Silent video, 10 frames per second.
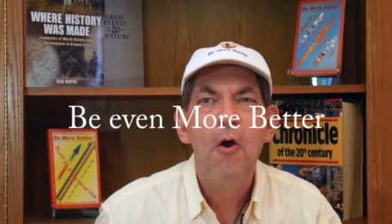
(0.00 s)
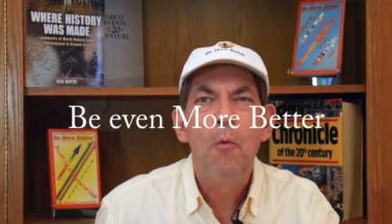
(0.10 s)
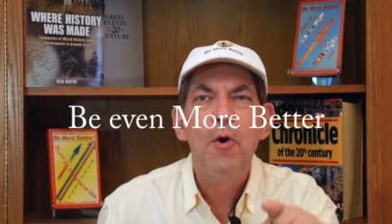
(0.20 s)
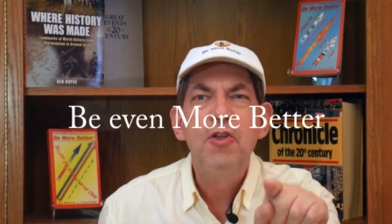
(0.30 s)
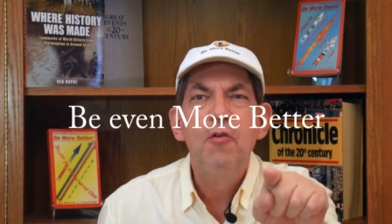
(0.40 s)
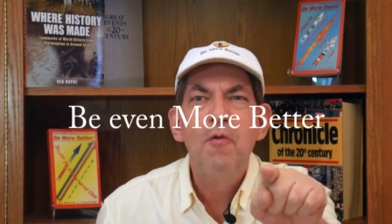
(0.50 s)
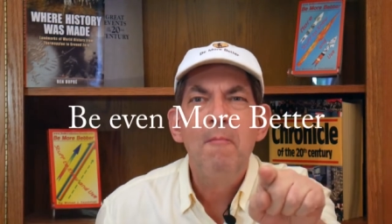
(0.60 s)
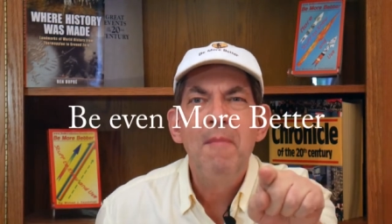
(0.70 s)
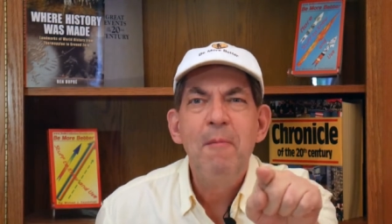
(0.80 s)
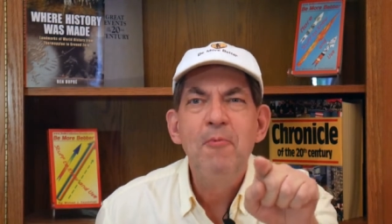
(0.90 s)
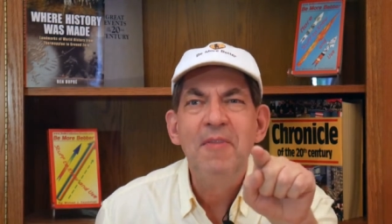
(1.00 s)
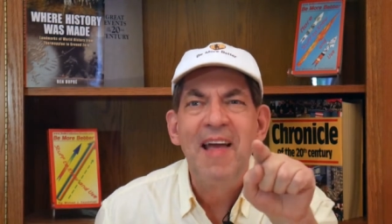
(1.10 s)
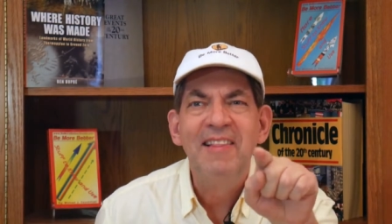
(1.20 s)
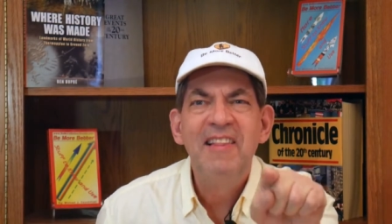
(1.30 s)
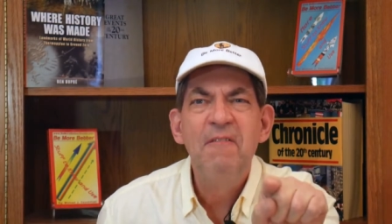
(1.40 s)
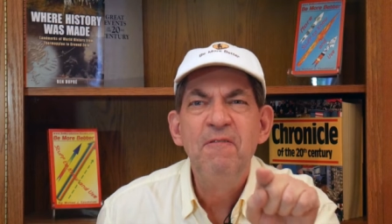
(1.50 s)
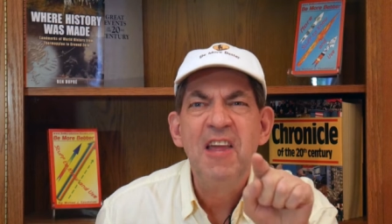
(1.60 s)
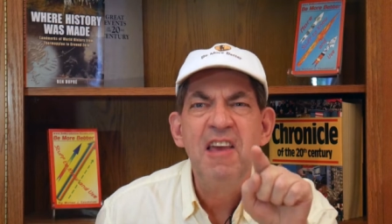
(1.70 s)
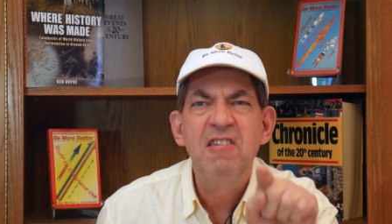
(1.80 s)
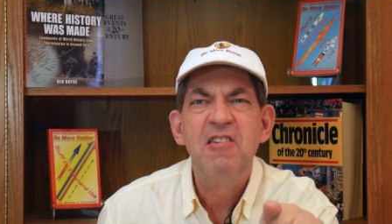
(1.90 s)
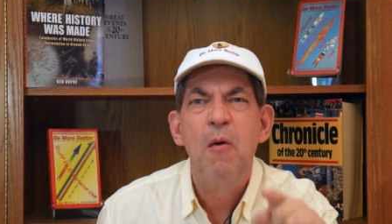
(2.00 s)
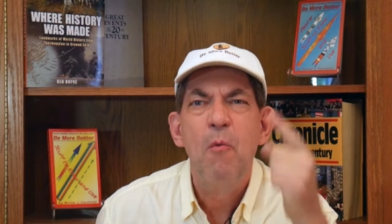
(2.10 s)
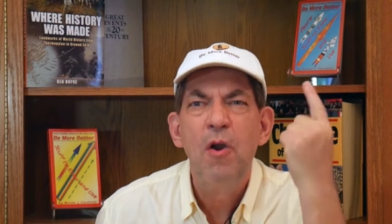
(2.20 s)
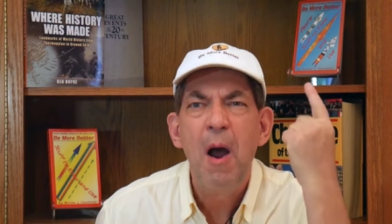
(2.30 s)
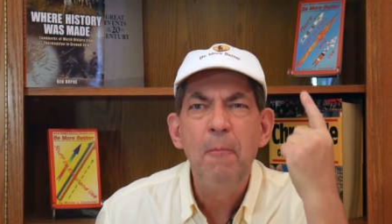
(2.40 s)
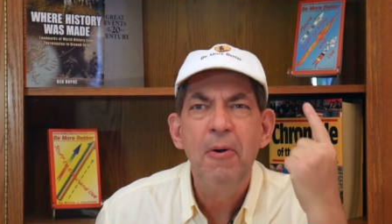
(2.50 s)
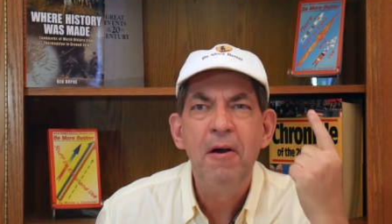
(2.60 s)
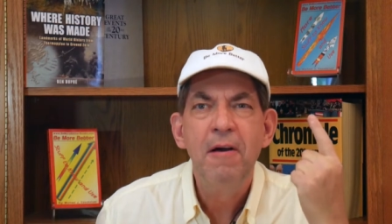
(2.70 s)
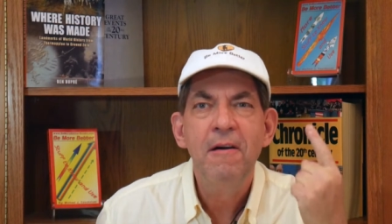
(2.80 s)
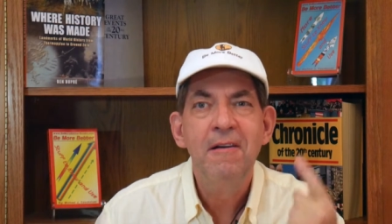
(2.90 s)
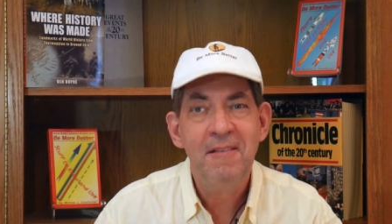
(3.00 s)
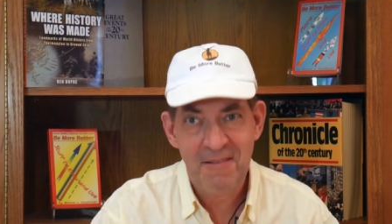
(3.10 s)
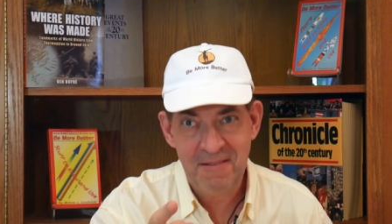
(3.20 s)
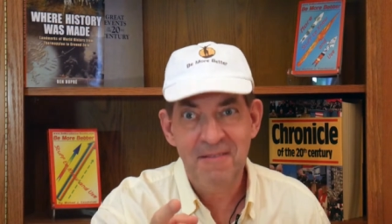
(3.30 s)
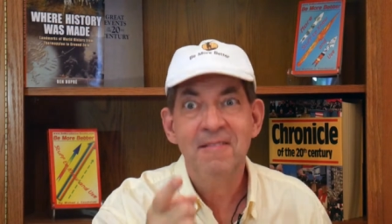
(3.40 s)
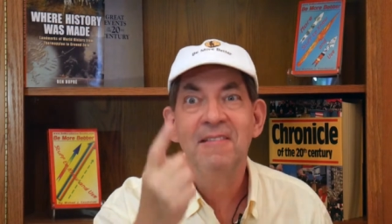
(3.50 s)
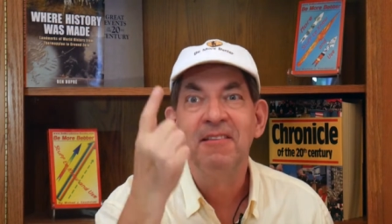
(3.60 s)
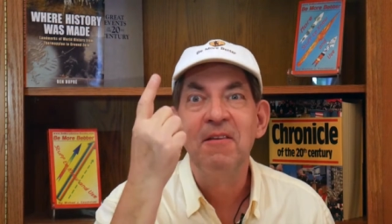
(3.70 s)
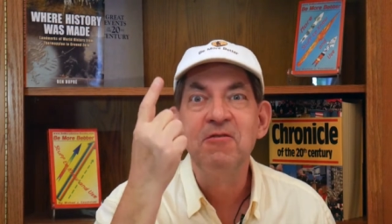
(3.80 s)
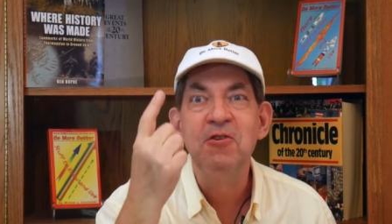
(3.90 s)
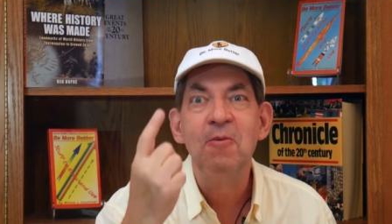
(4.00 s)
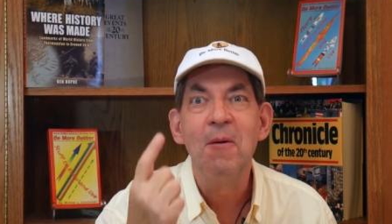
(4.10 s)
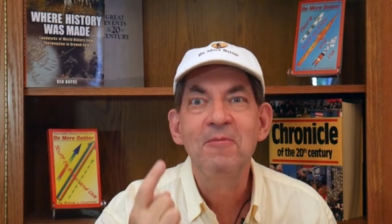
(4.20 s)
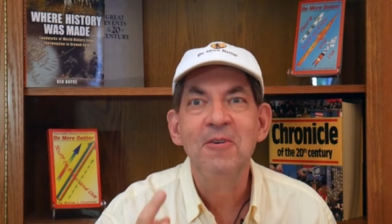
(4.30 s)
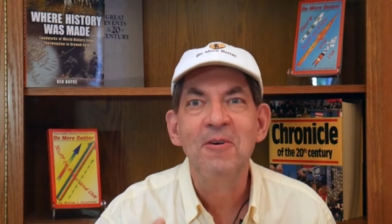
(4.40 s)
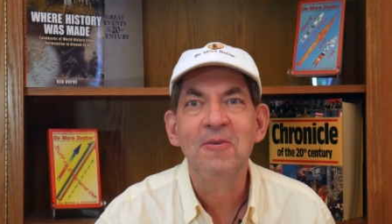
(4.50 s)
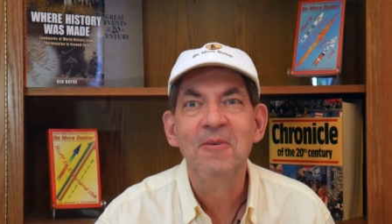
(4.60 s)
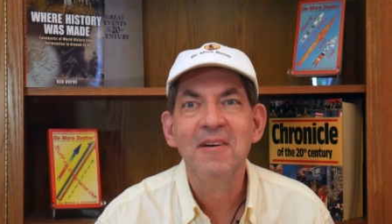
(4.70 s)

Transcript: when you remember that lifting someone up lifts you up too.